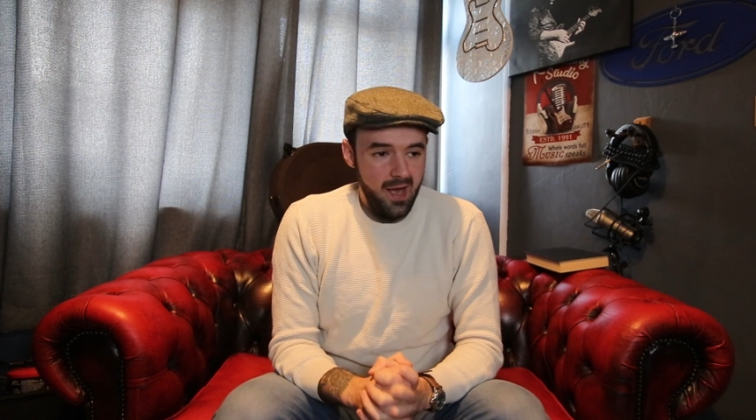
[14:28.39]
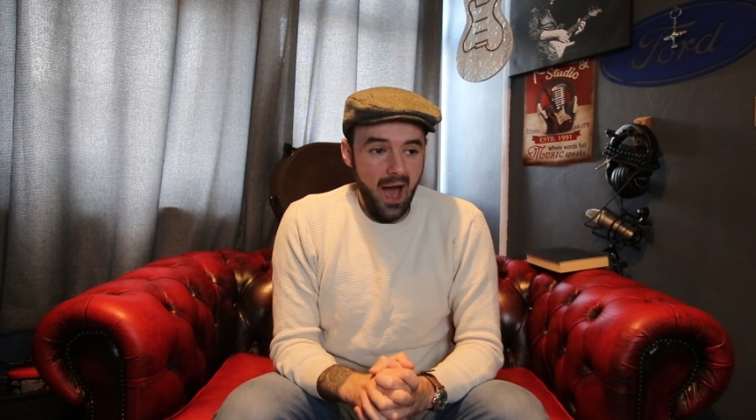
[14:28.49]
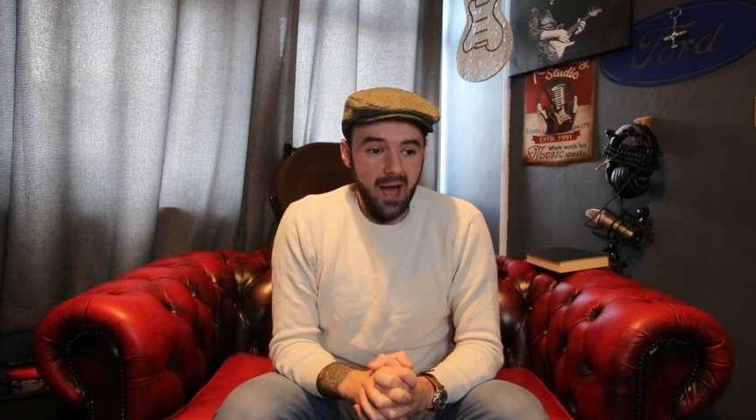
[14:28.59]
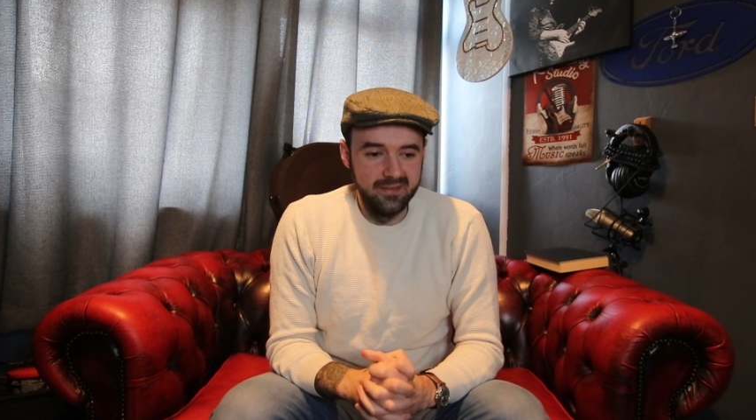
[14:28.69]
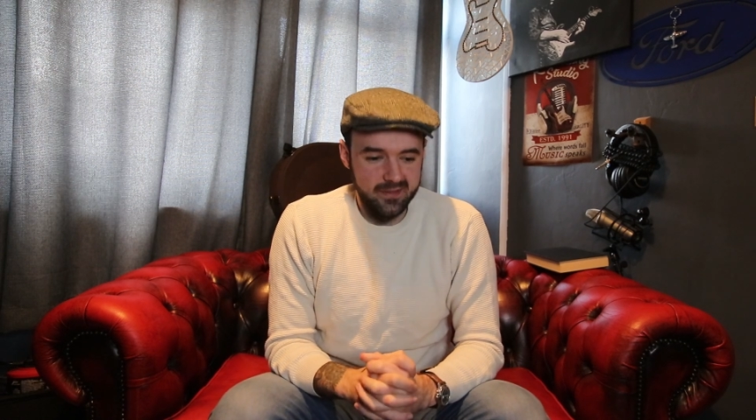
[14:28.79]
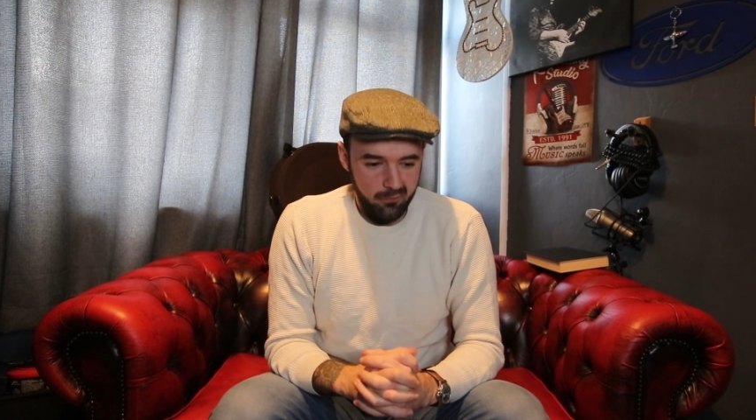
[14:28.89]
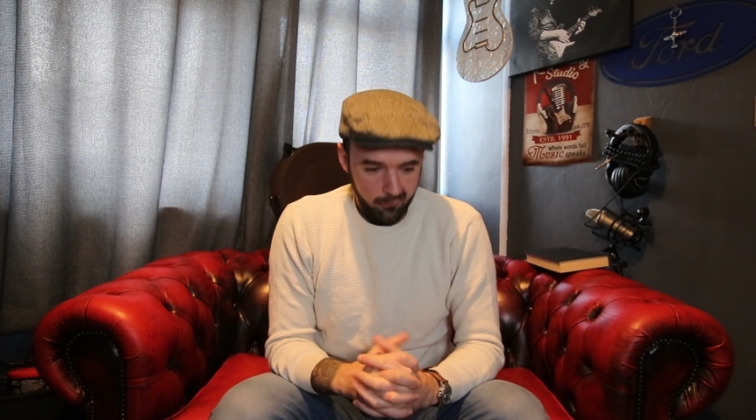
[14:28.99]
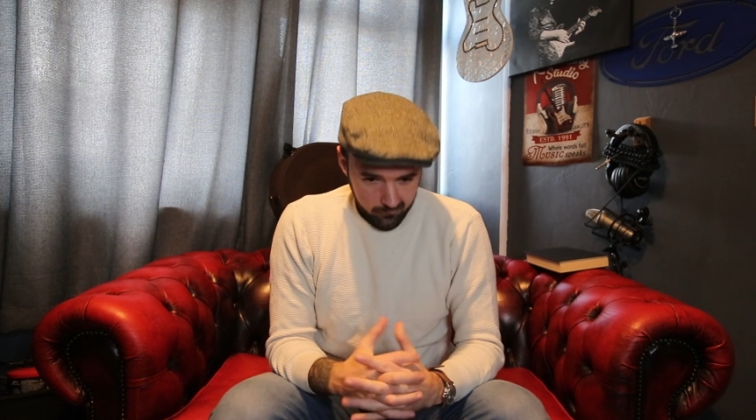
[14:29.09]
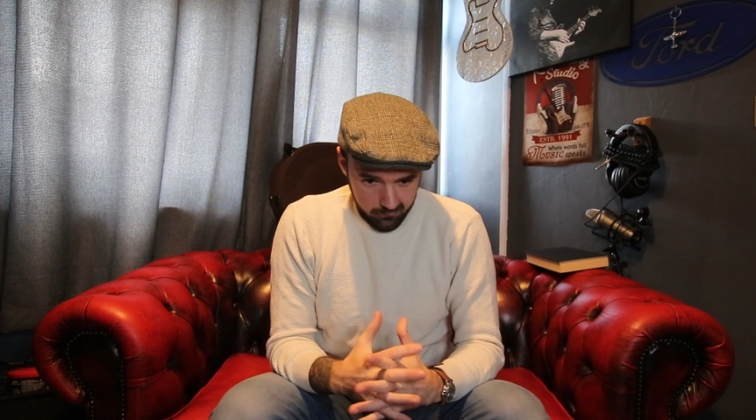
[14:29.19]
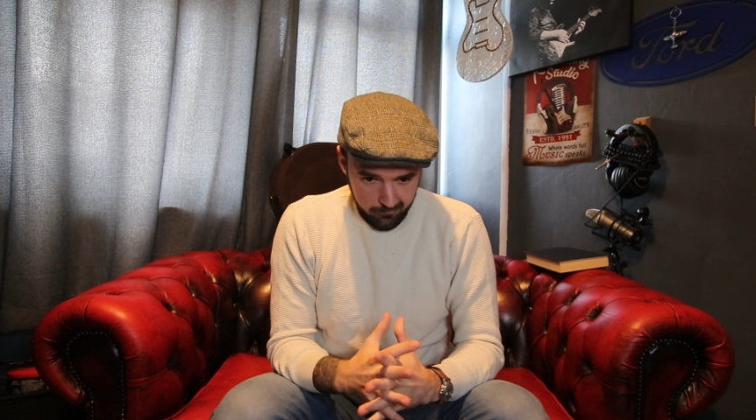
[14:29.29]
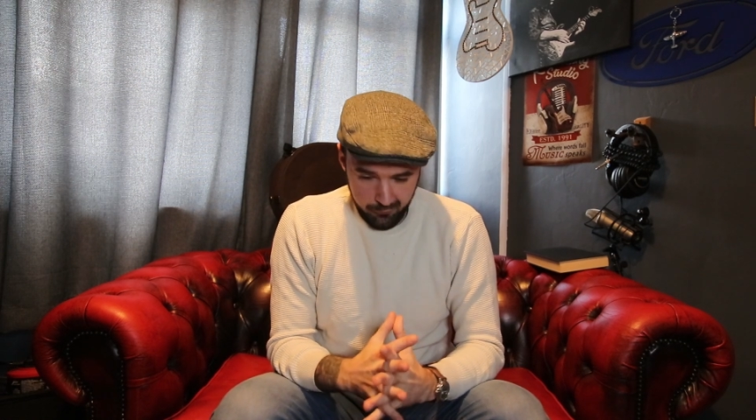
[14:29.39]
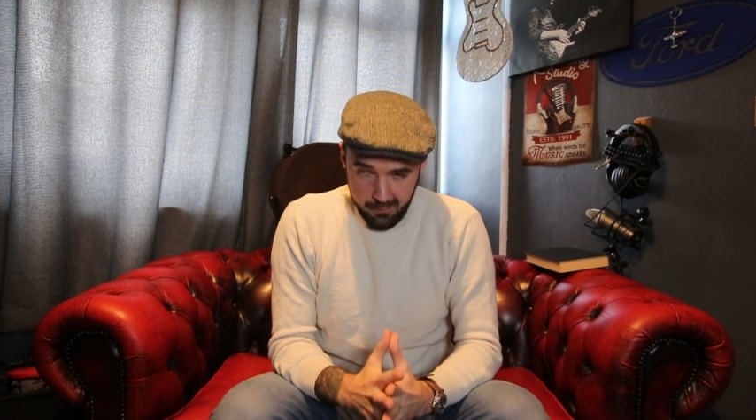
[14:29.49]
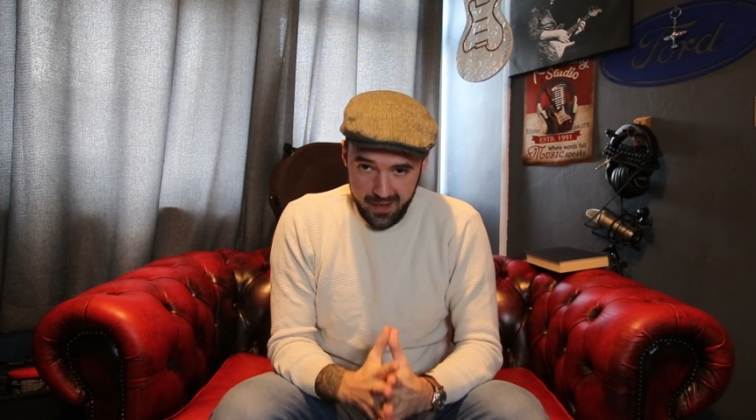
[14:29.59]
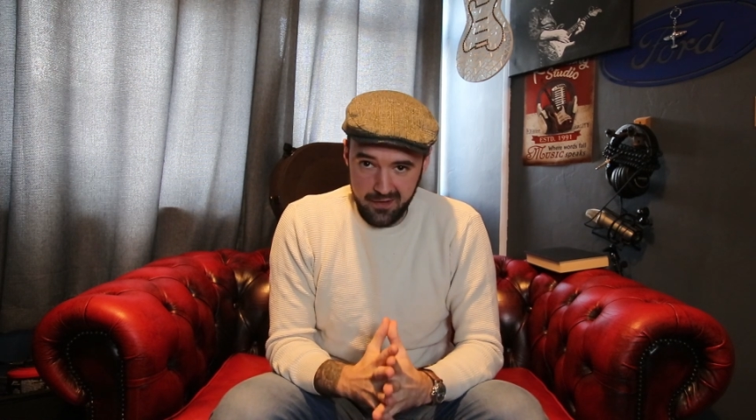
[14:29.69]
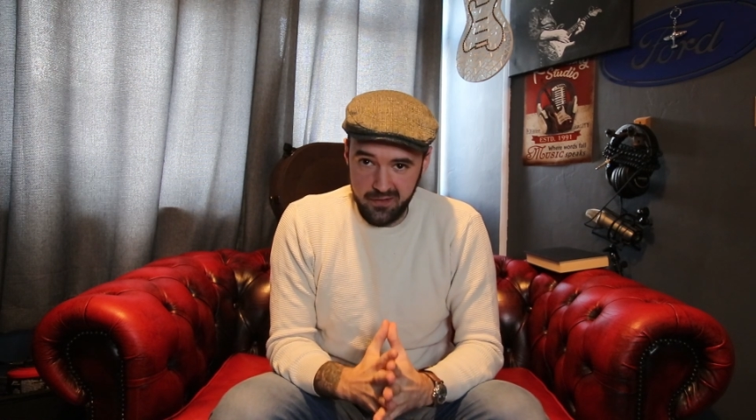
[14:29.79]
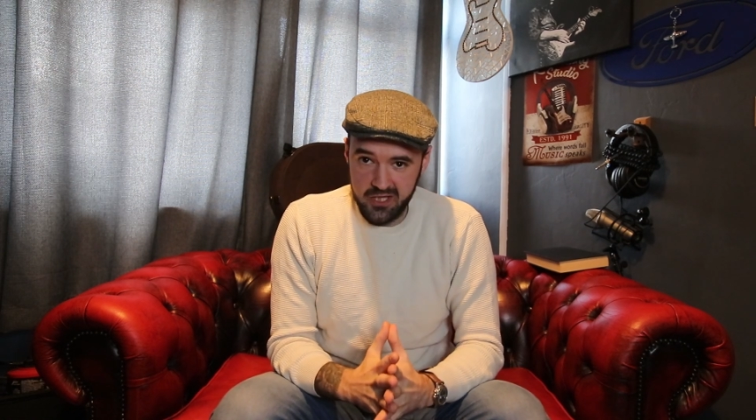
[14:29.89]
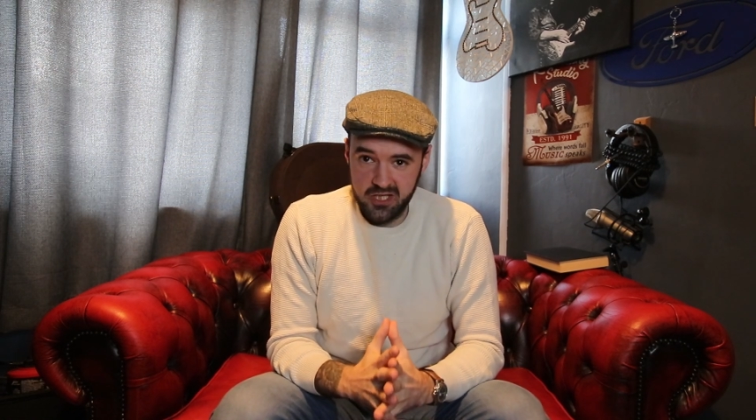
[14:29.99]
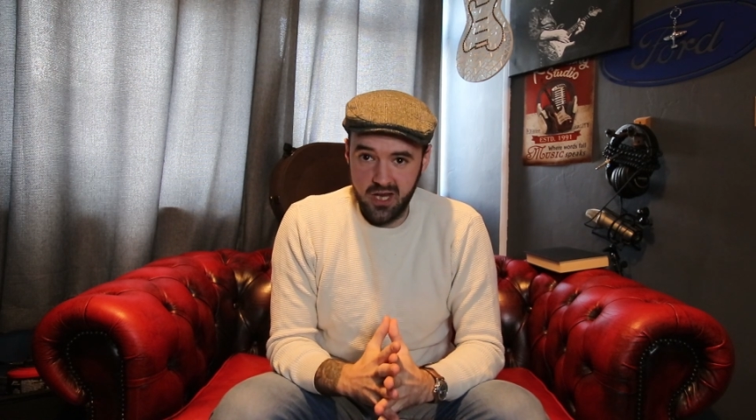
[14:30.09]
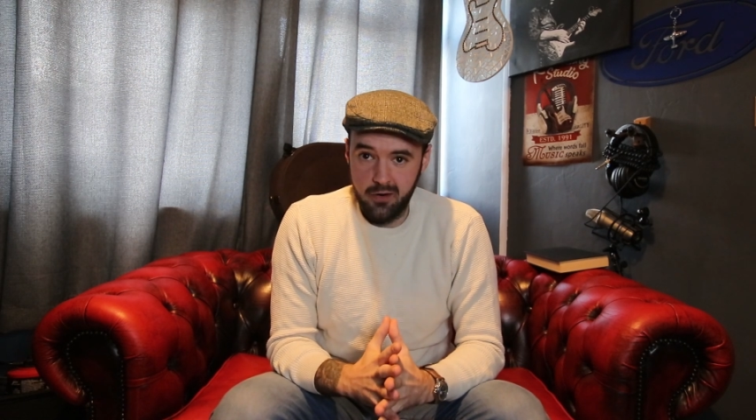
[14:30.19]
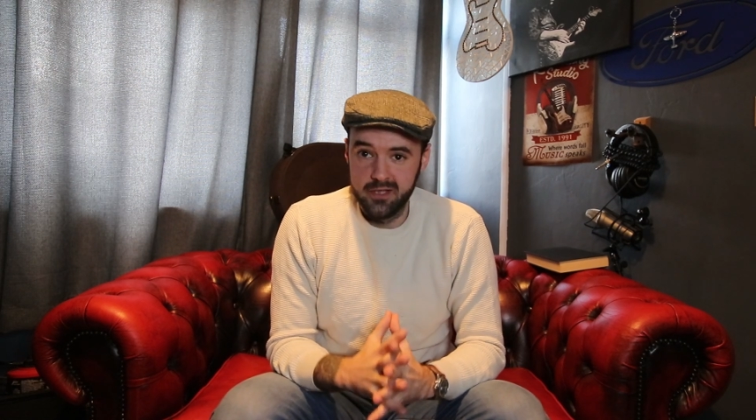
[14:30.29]
And for me, this
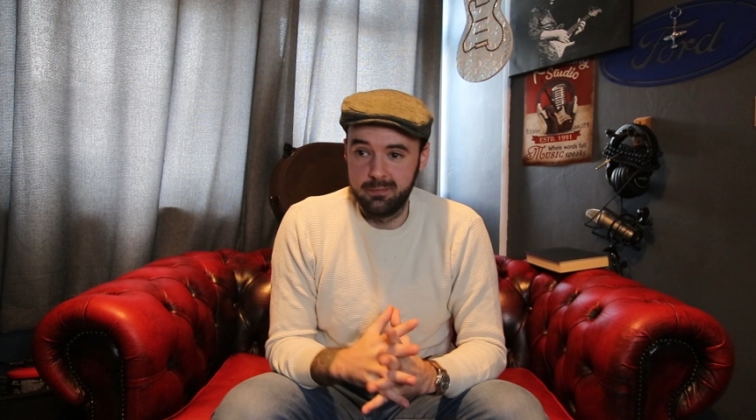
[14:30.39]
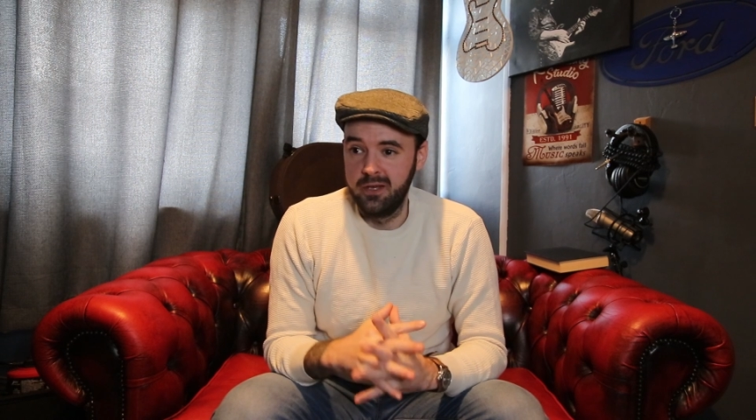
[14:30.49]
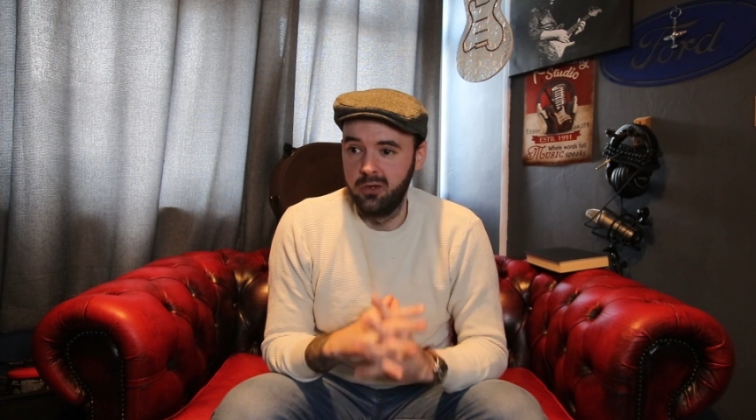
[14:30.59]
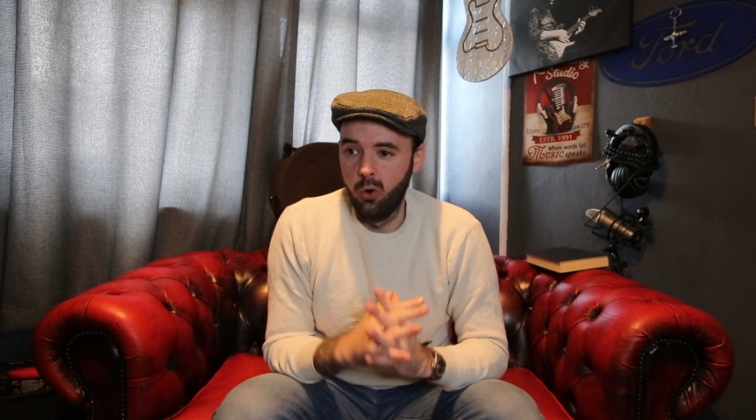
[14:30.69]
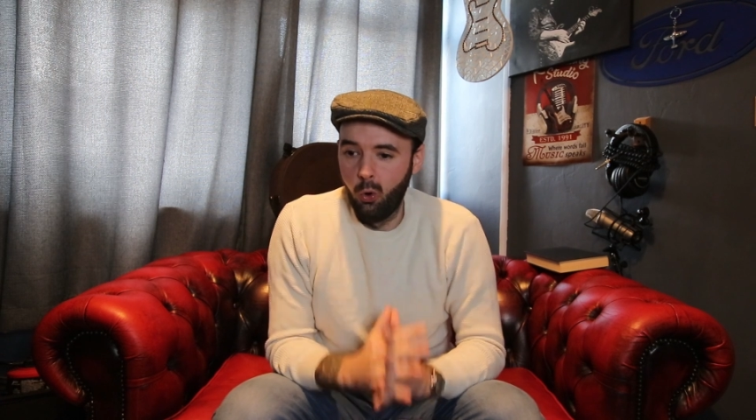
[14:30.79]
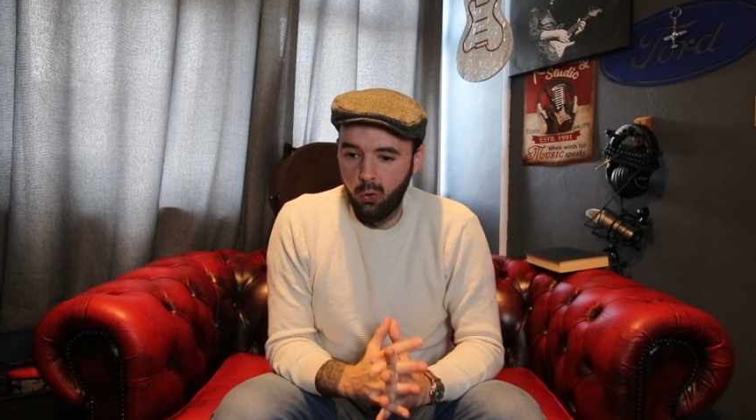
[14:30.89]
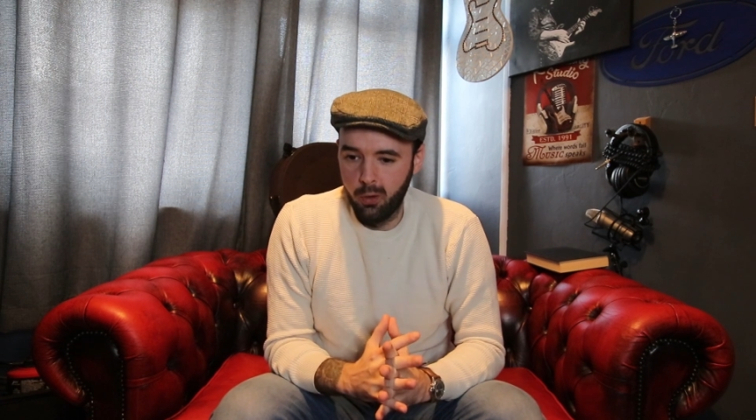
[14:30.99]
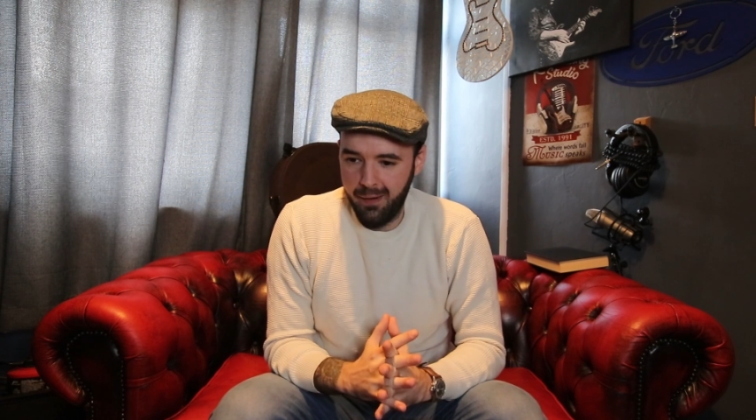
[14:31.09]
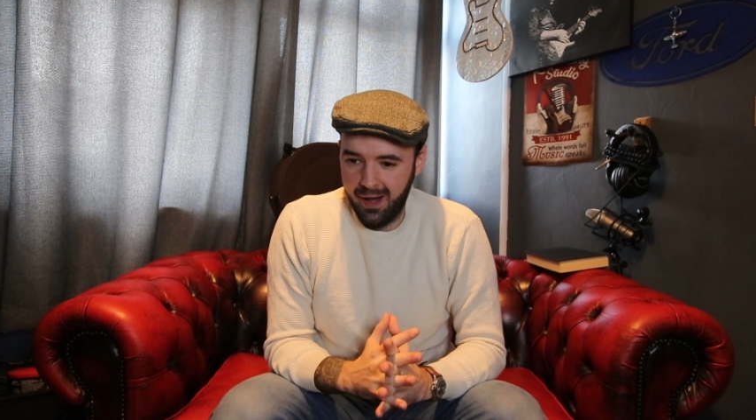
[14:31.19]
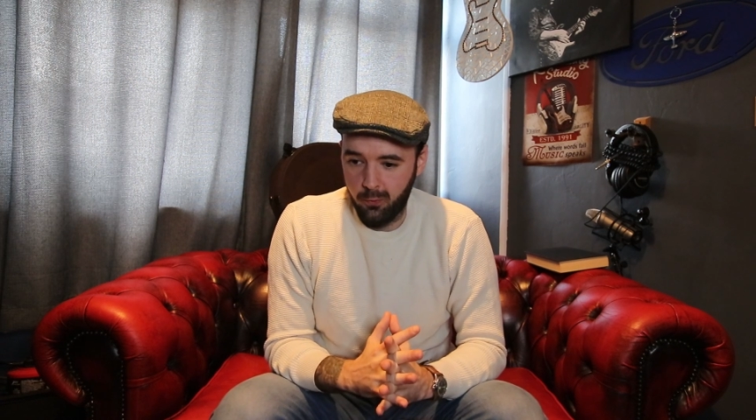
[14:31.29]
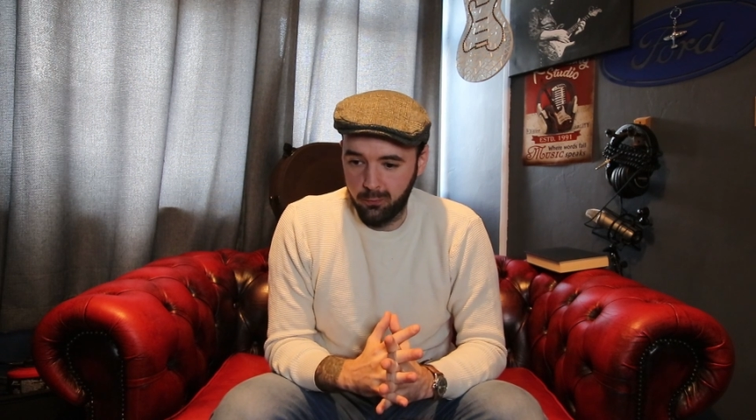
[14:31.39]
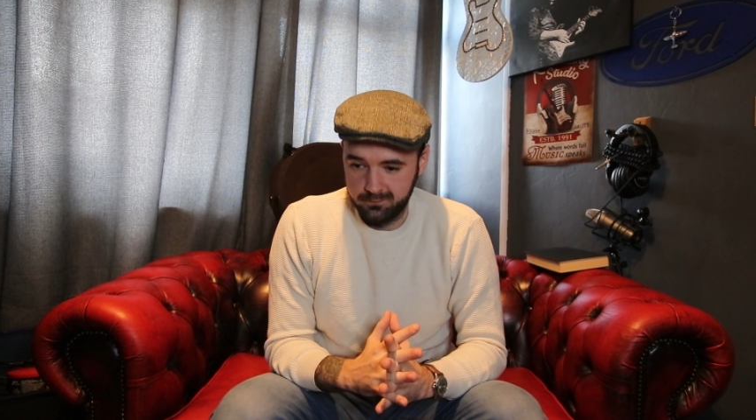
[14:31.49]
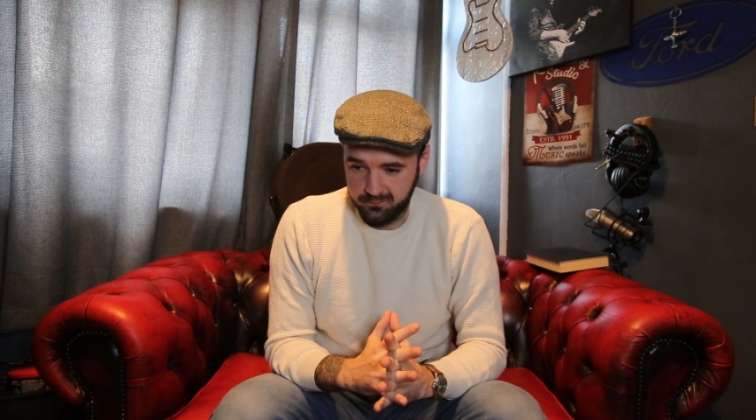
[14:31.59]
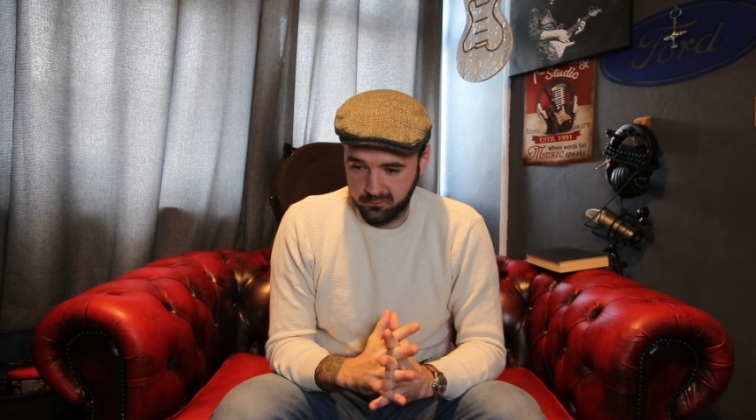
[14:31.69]
year has been all about